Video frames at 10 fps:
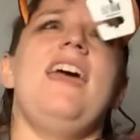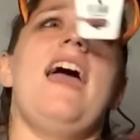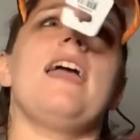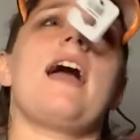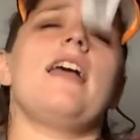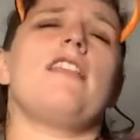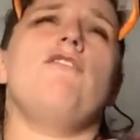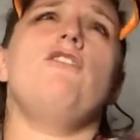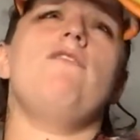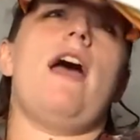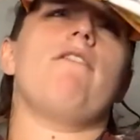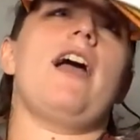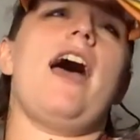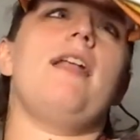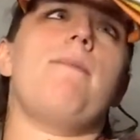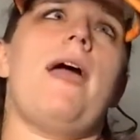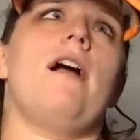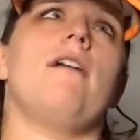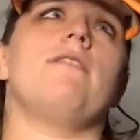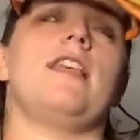And guys, if you've never had a
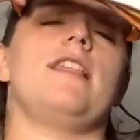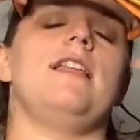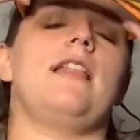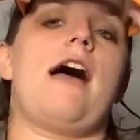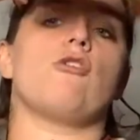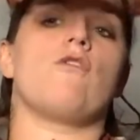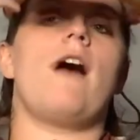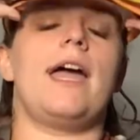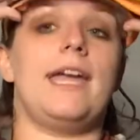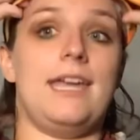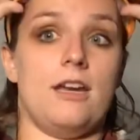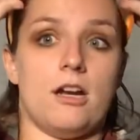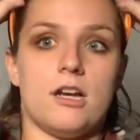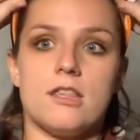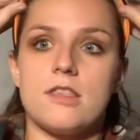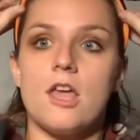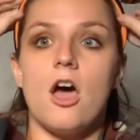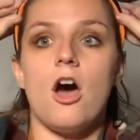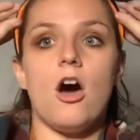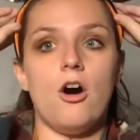pair of Disney Loungefly ears,
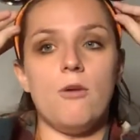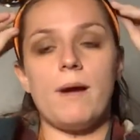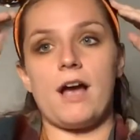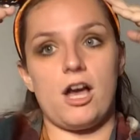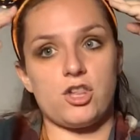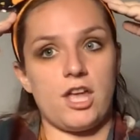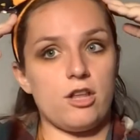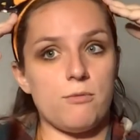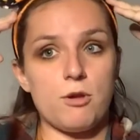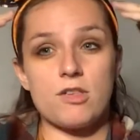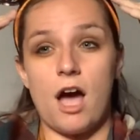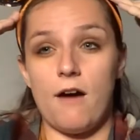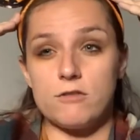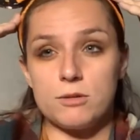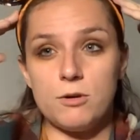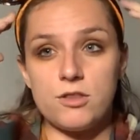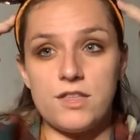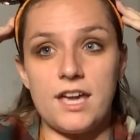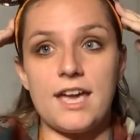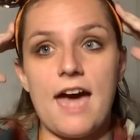oh my gosh, they are the most comfortable
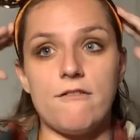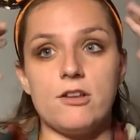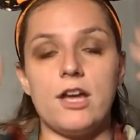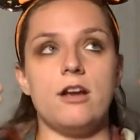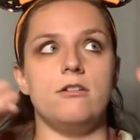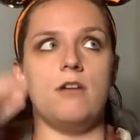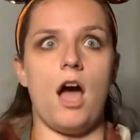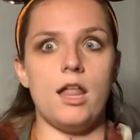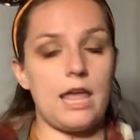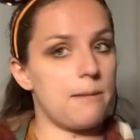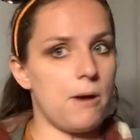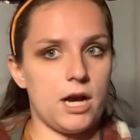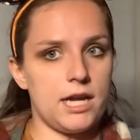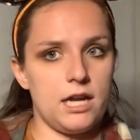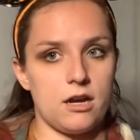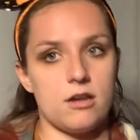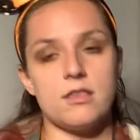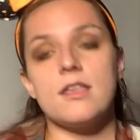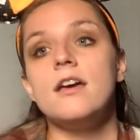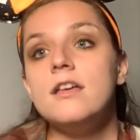thing ever. They are not like park
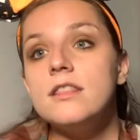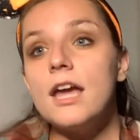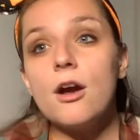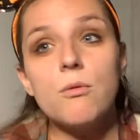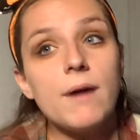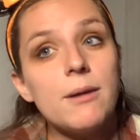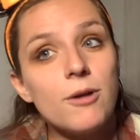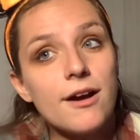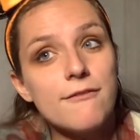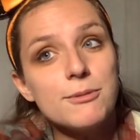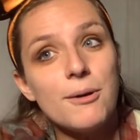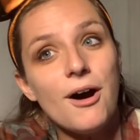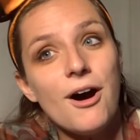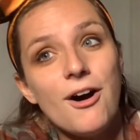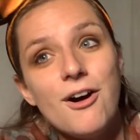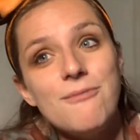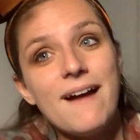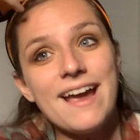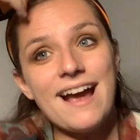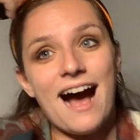ears. They are way more comfortable. Oh
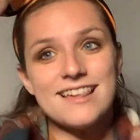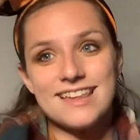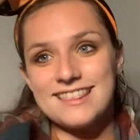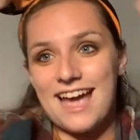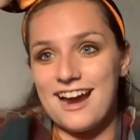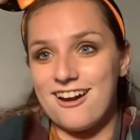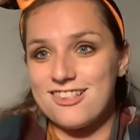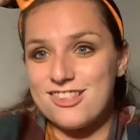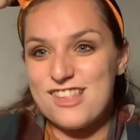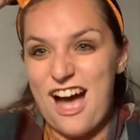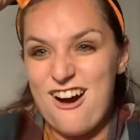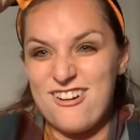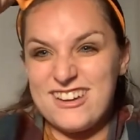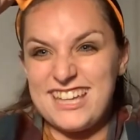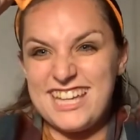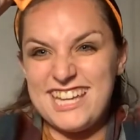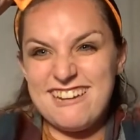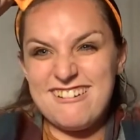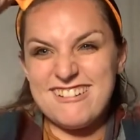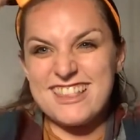my gosh, and they are so
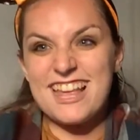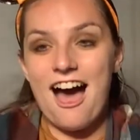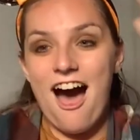cute.